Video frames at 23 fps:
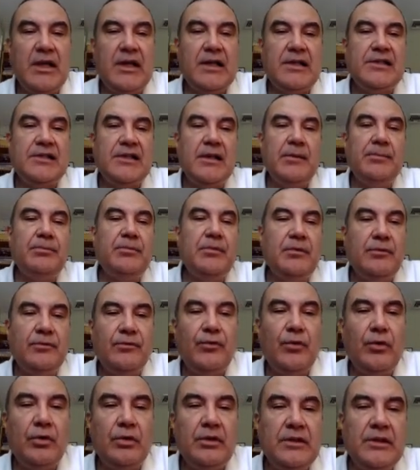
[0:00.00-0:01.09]
except
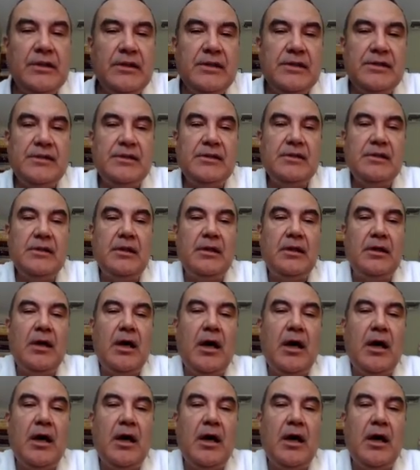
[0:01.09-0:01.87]
for these uh,